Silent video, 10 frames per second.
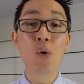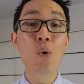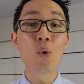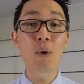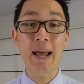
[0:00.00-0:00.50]

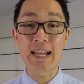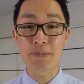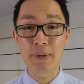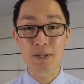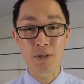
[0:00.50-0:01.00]
all
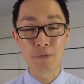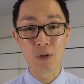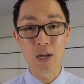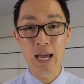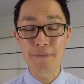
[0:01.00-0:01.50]
aspects of your
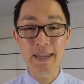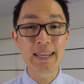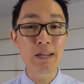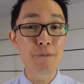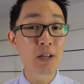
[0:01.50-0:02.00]
life. It
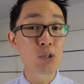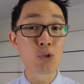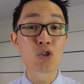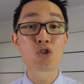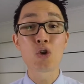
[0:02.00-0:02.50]
can affect your
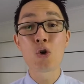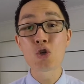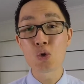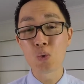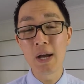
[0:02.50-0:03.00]

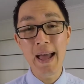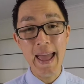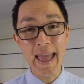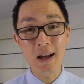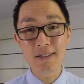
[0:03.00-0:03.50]
social
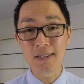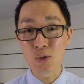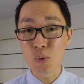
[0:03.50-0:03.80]
outings,